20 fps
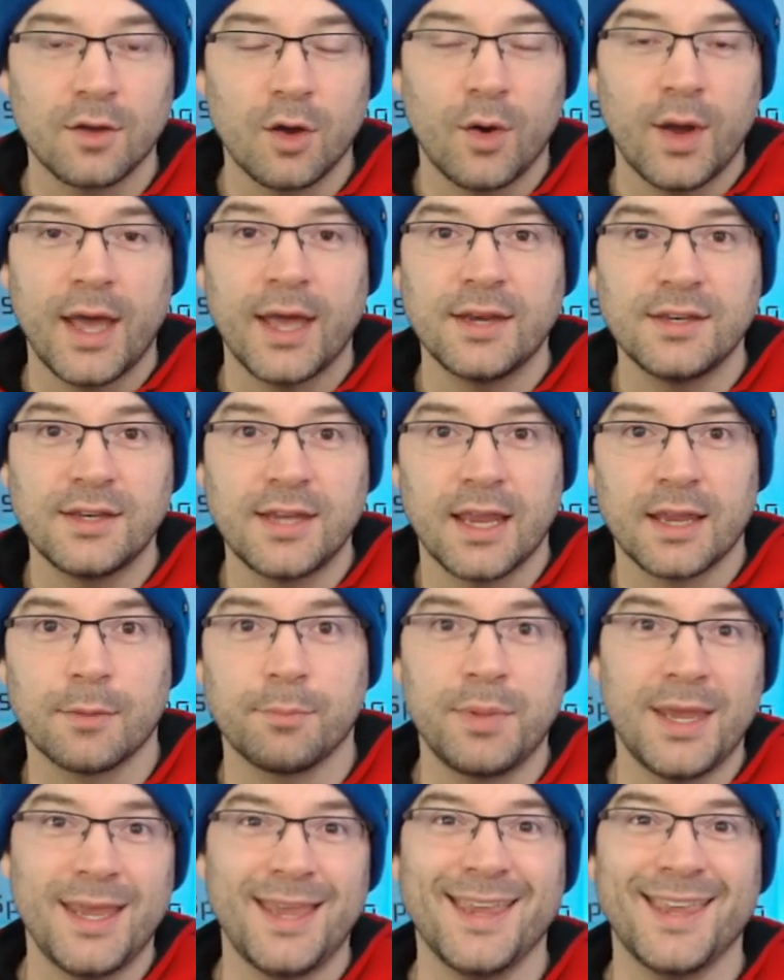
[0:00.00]
Go ahead and take
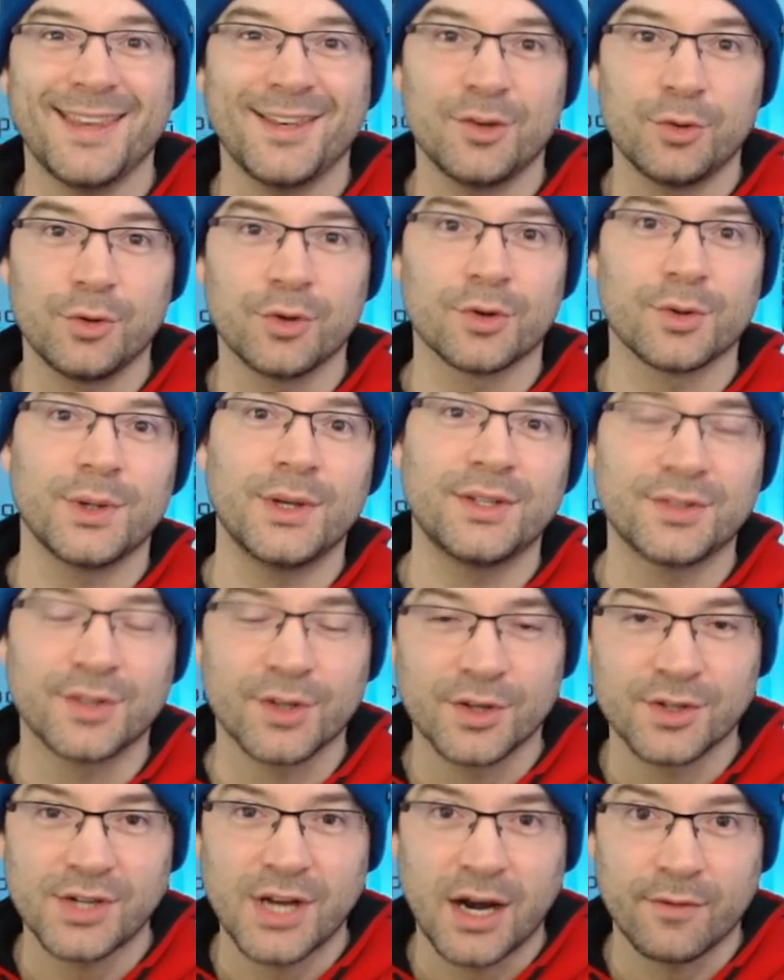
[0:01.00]
a peek, do your
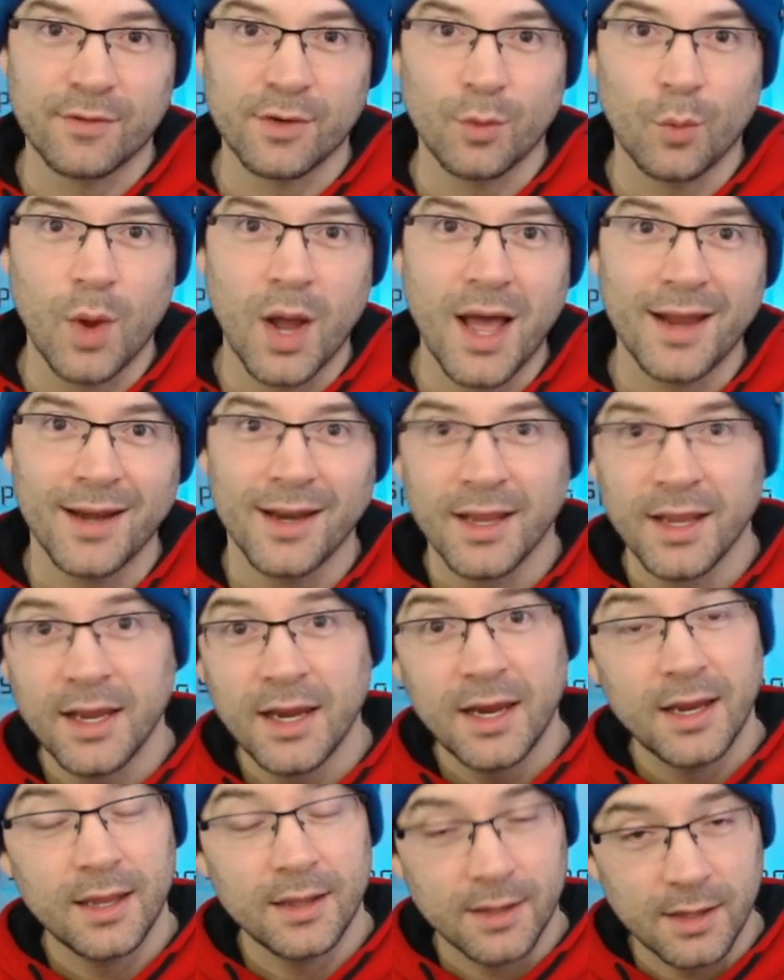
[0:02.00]
research however you want,
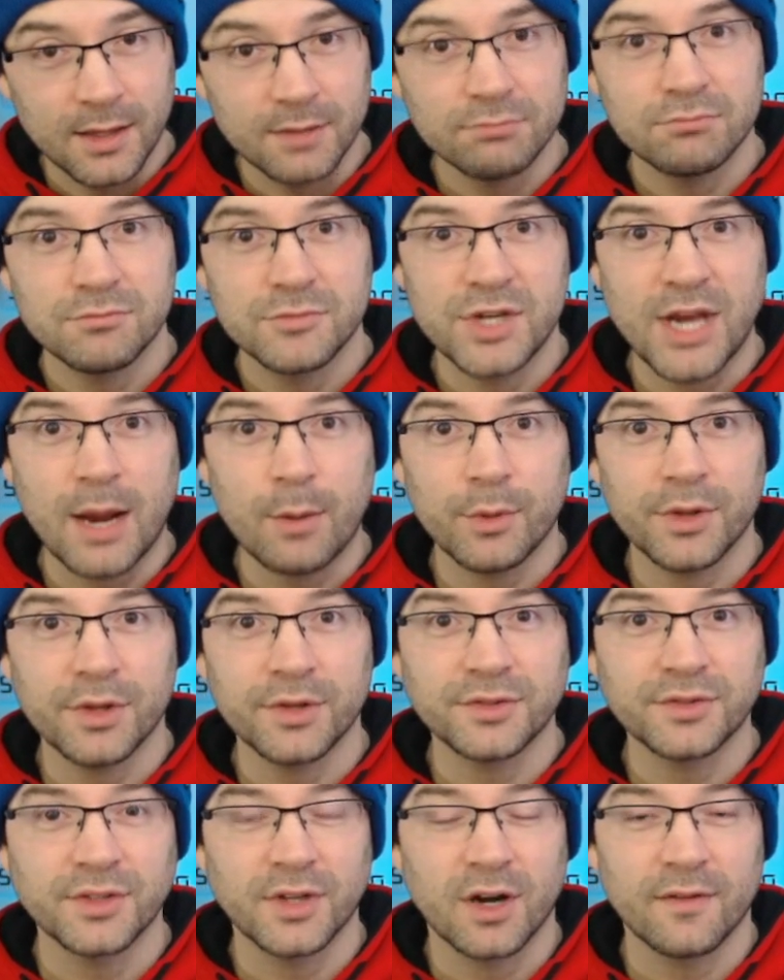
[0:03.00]
and then chat with
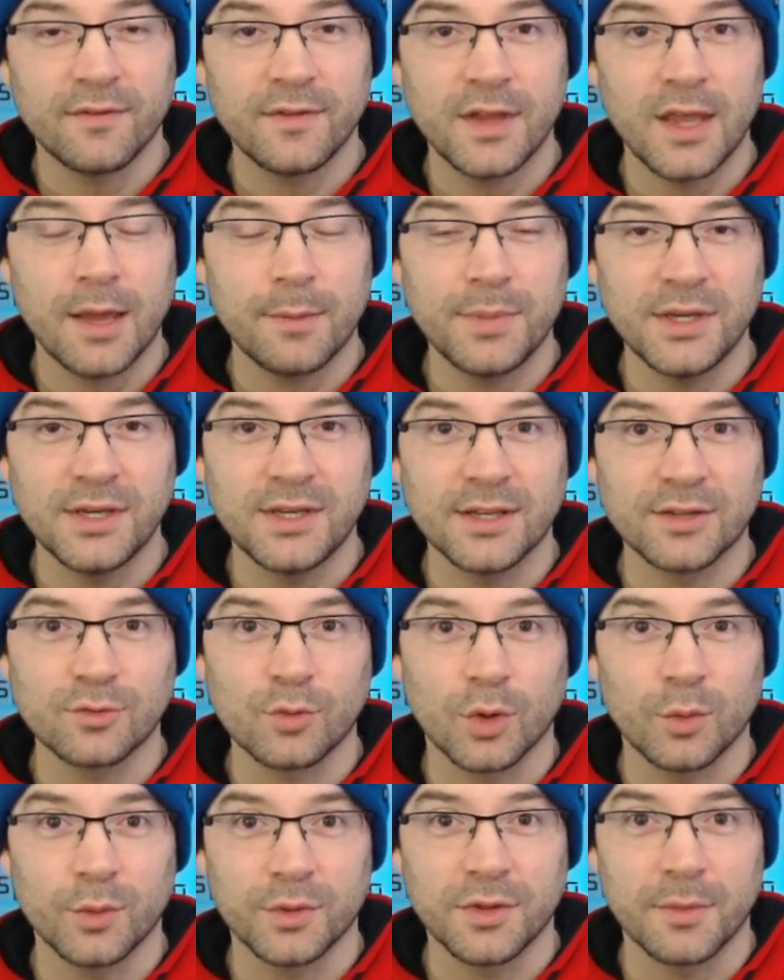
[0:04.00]
us on our V I P
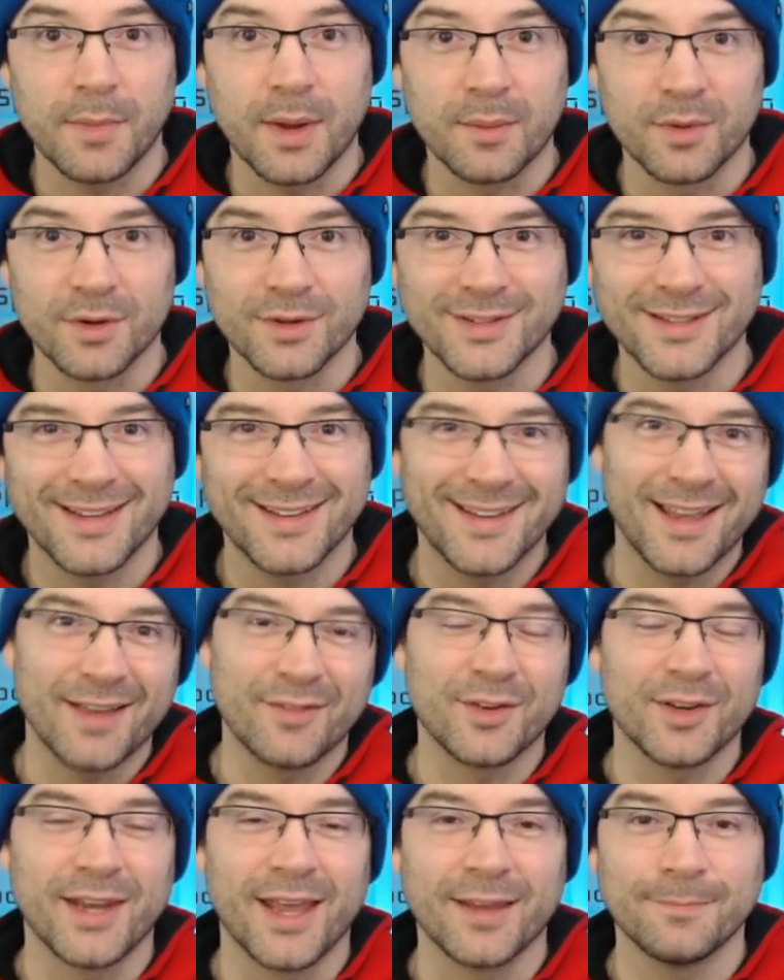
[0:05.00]
Discord with the members.
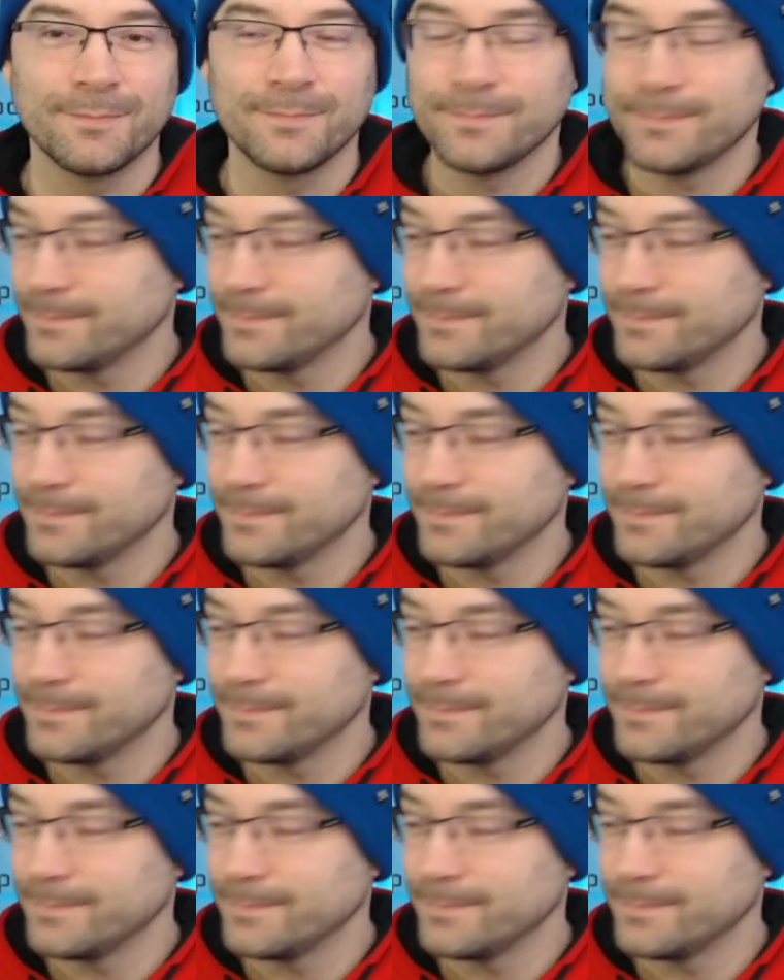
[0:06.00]
Have a good day.